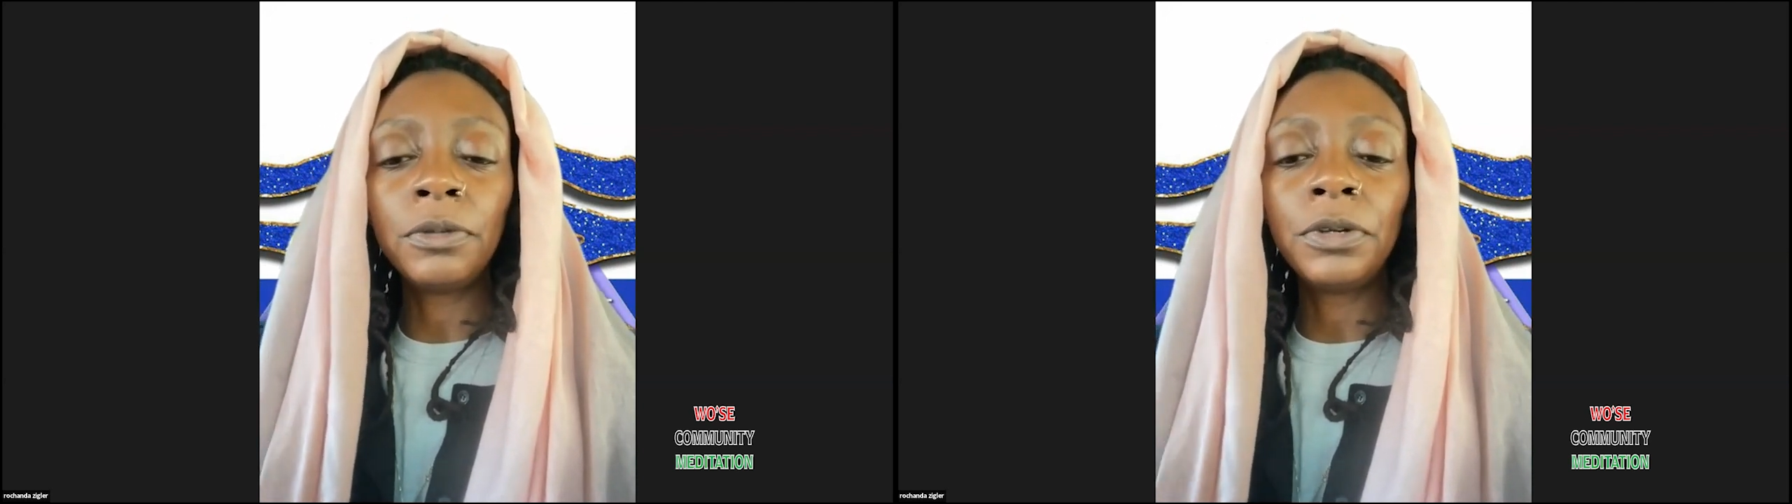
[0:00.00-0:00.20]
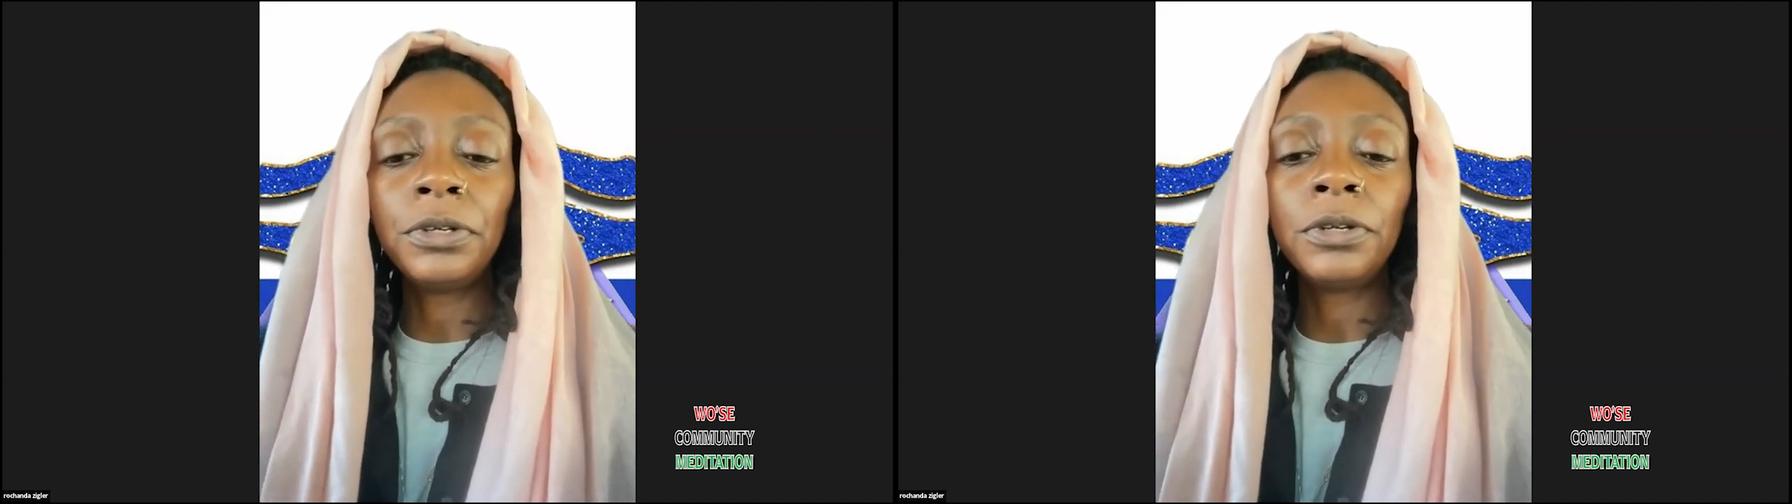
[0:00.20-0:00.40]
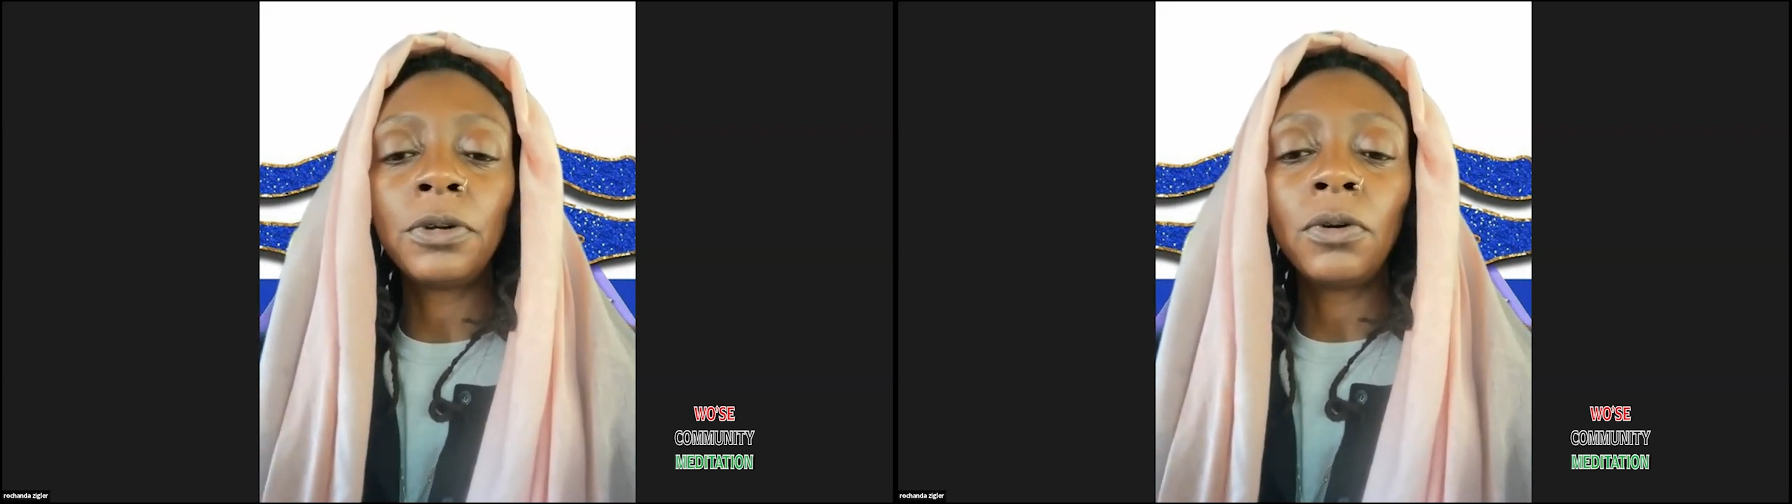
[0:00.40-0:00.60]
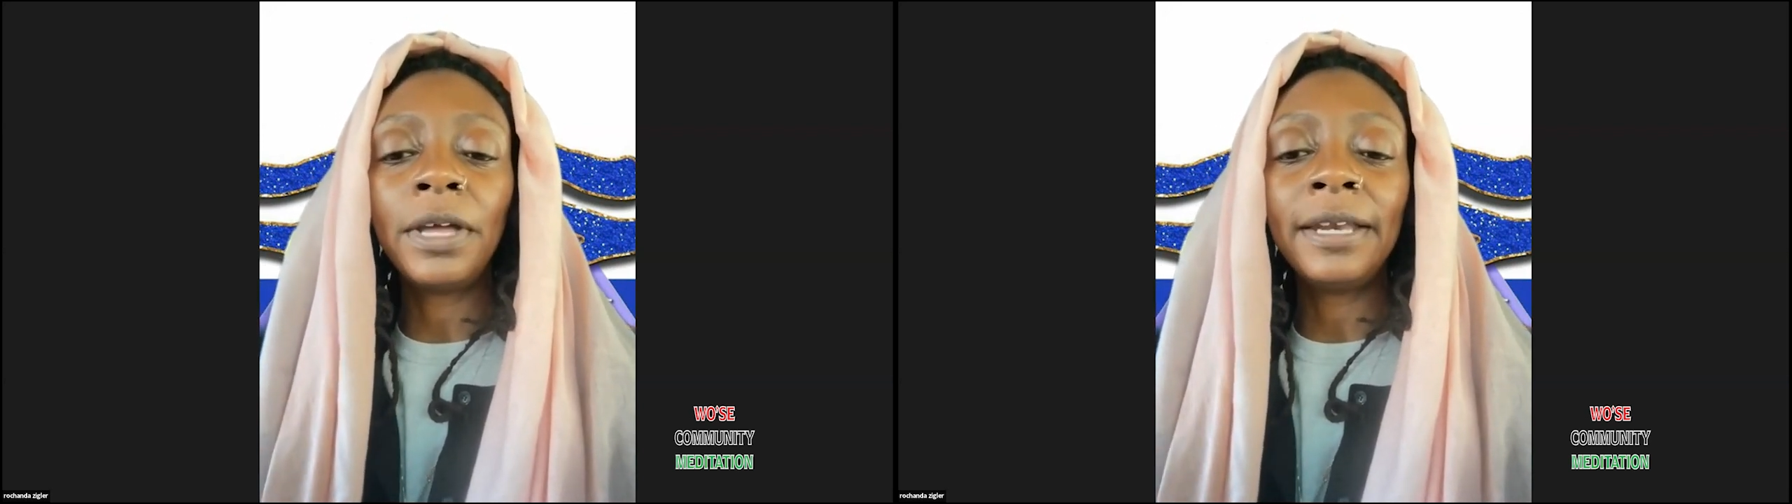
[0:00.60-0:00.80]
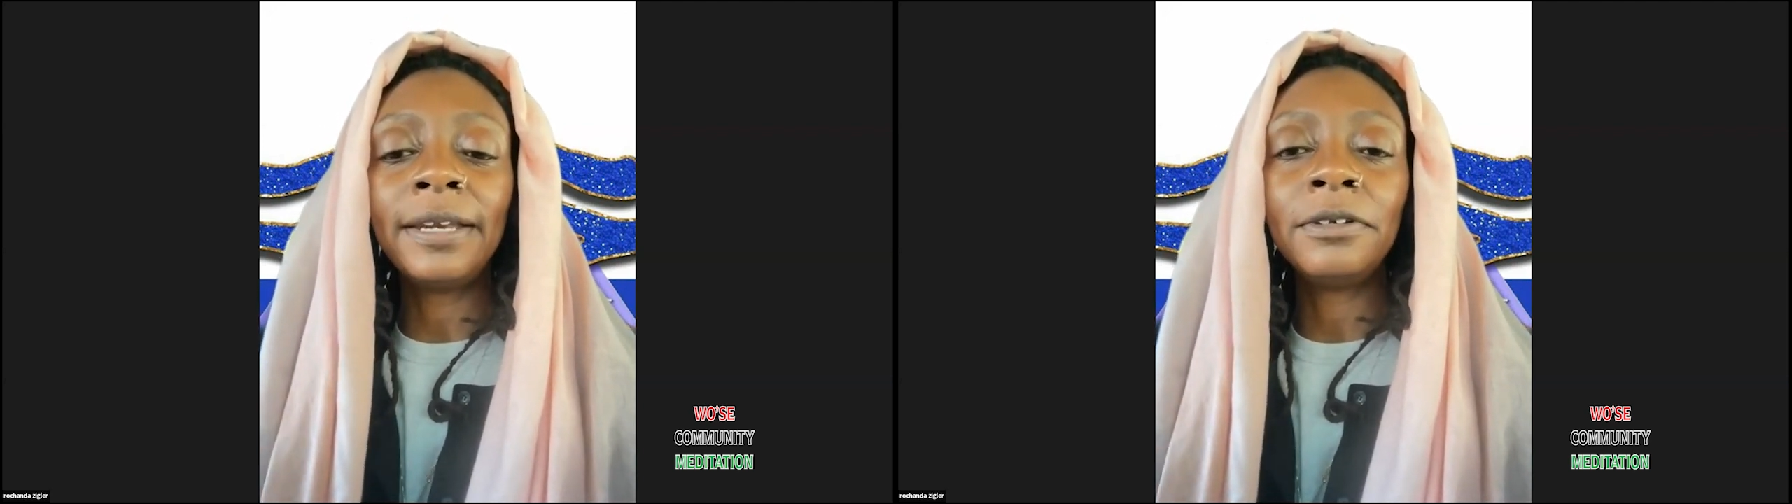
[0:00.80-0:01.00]
I want you to go
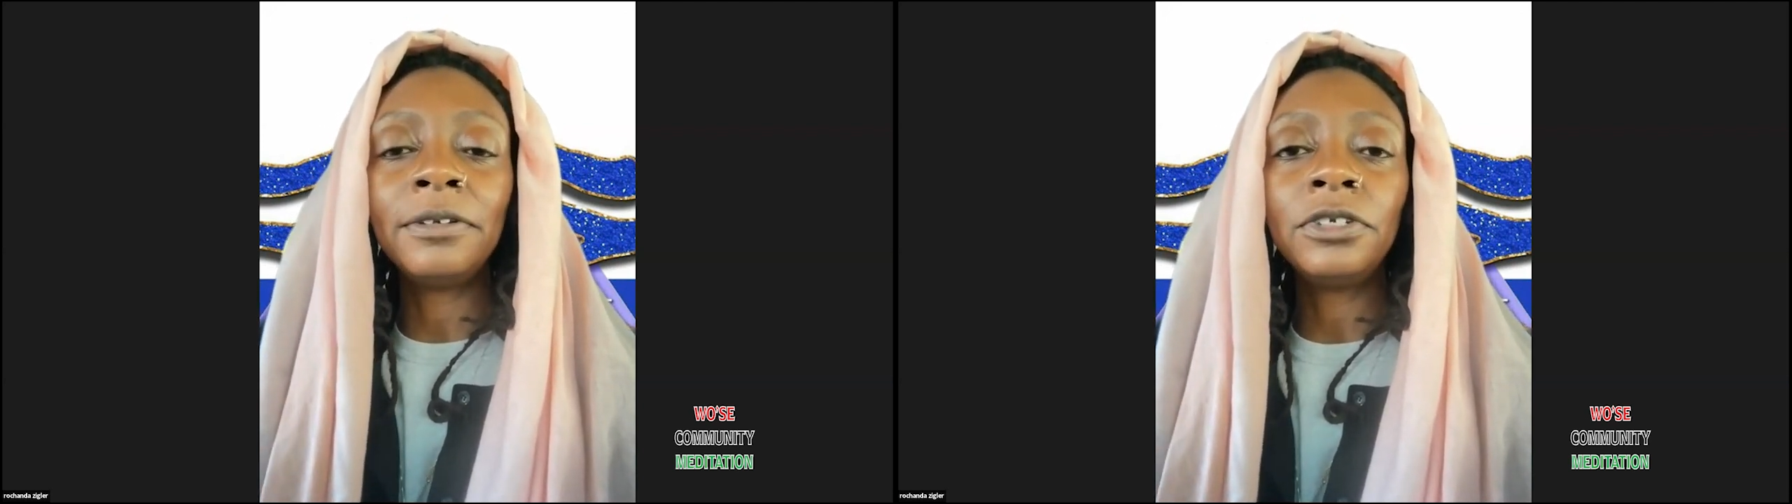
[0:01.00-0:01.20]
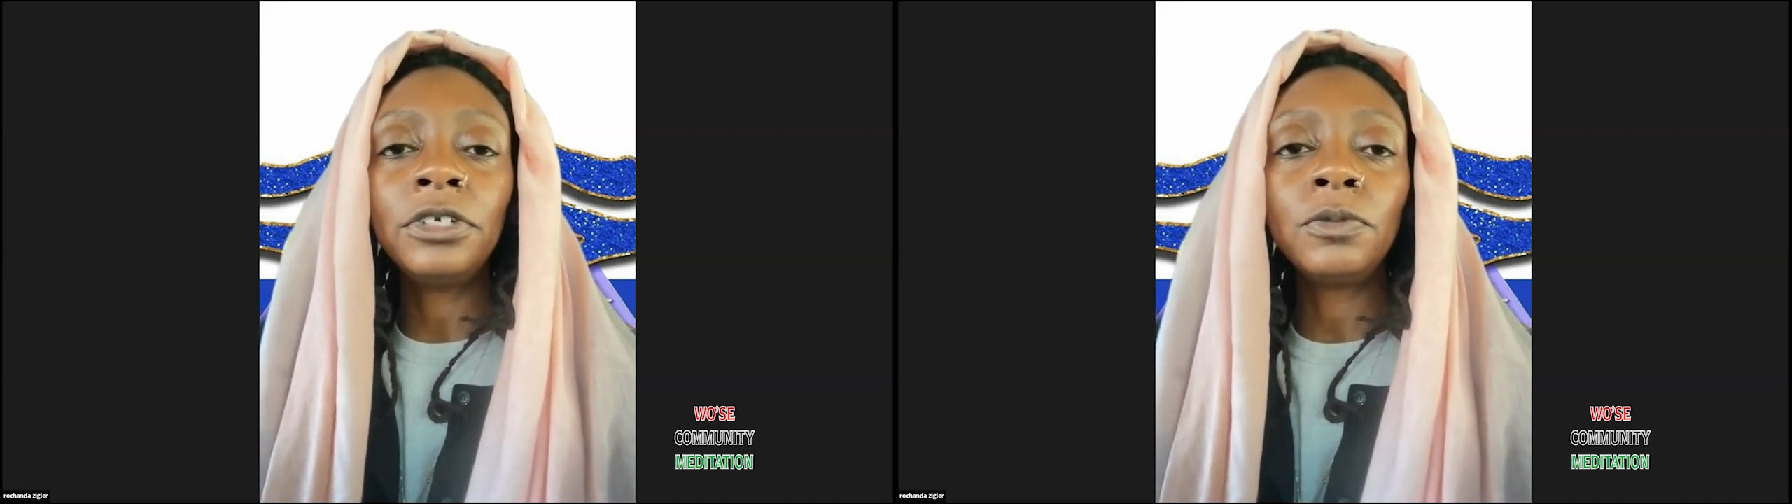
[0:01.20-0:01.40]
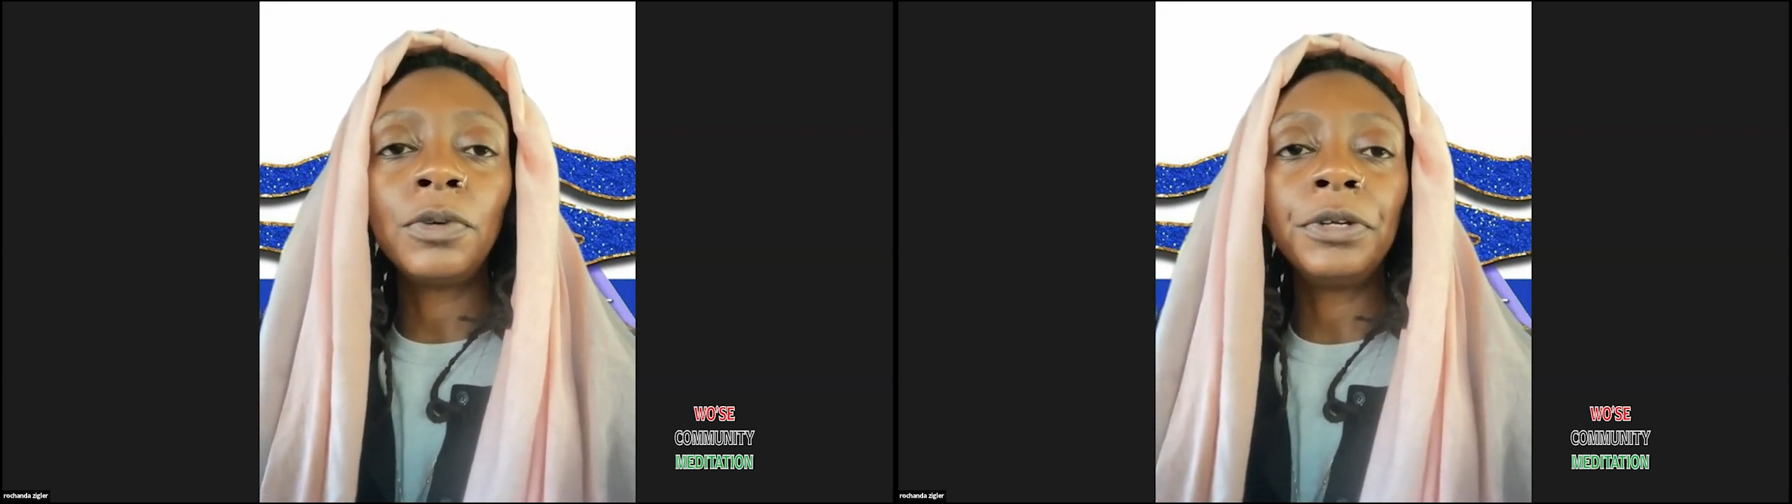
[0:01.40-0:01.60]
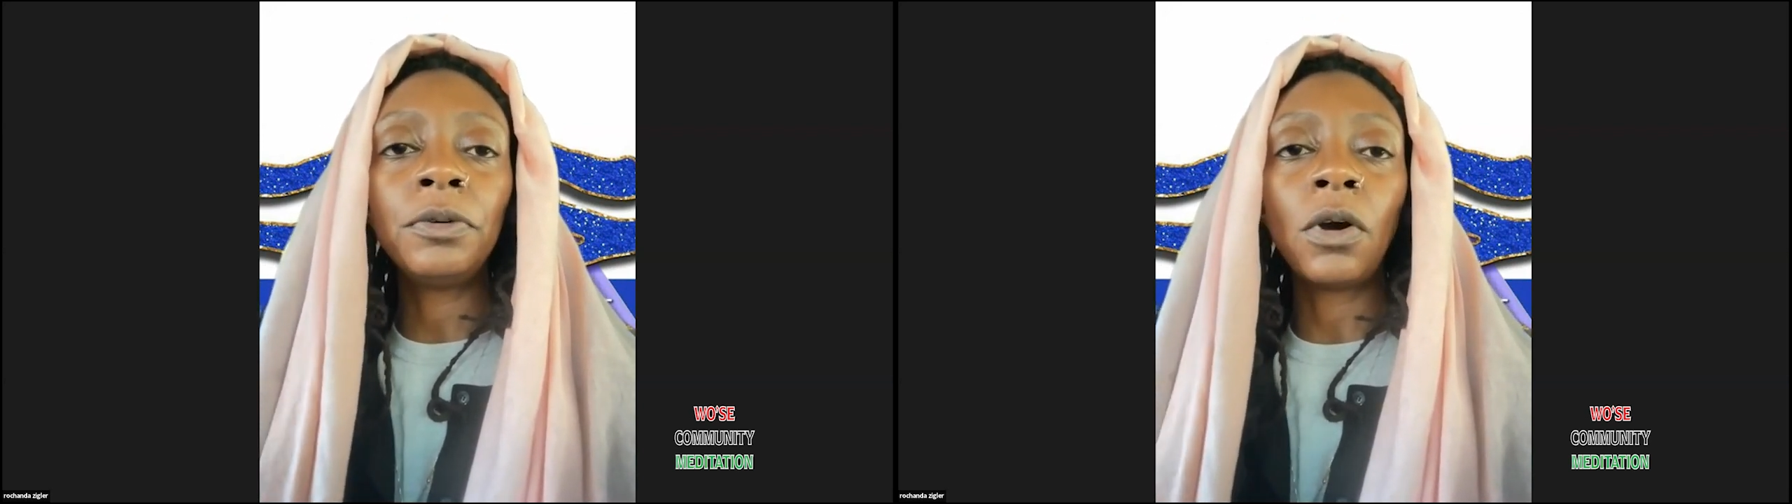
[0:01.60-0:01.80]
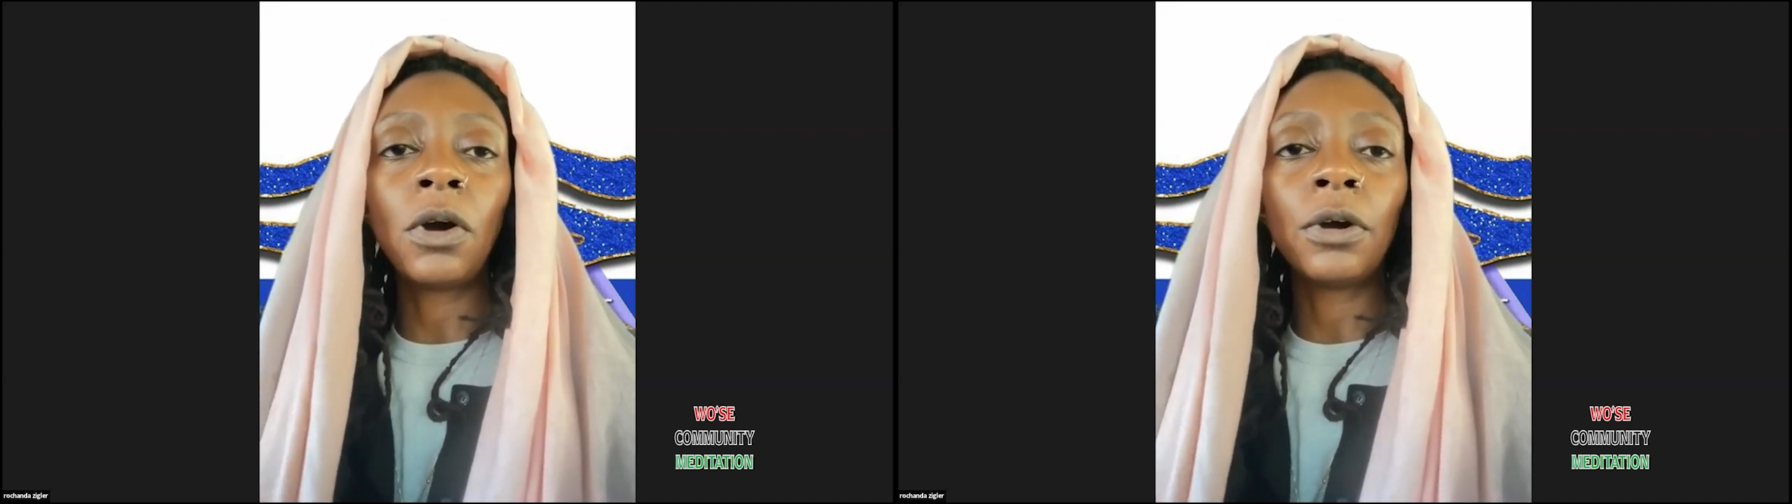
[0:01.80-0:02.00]
ahead and just where
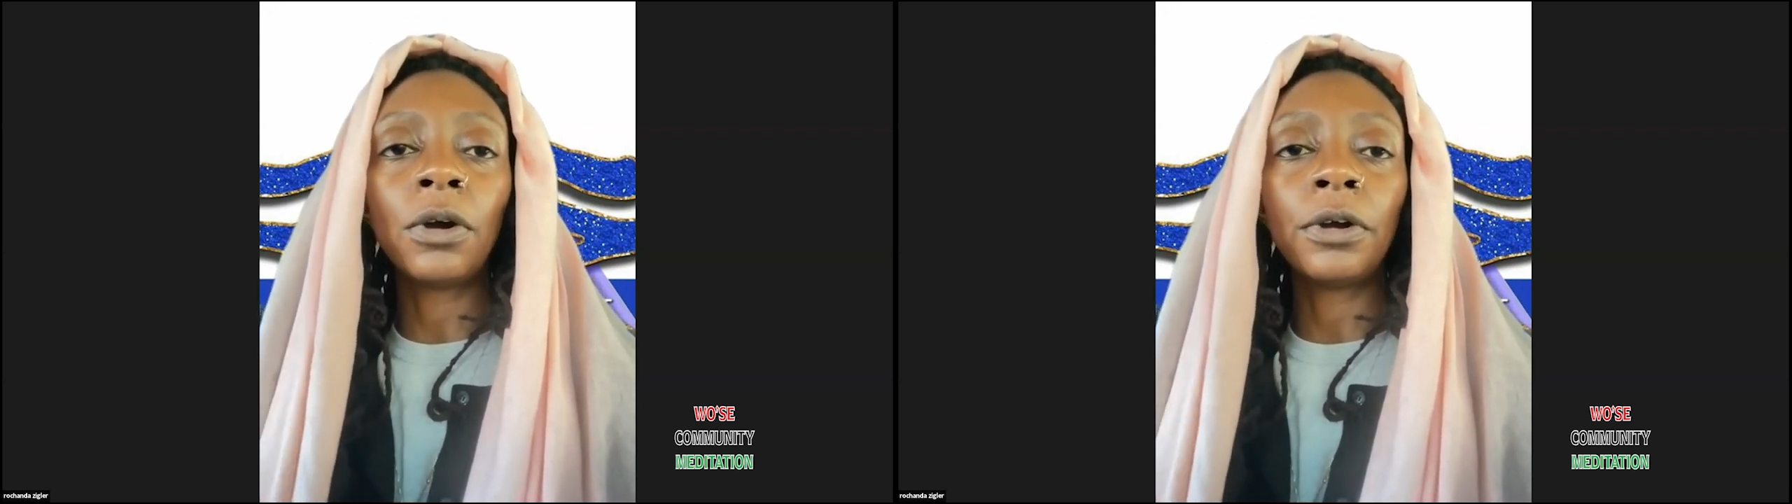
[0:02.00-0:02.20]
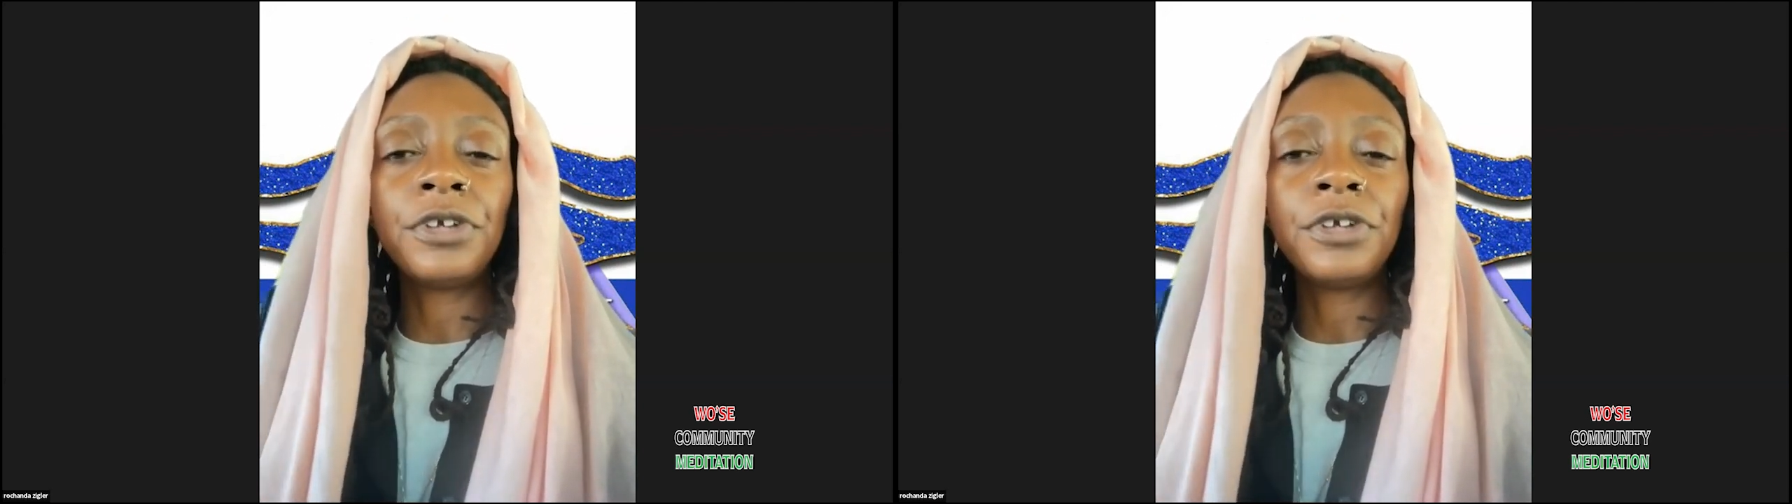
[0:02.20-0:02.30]
you are,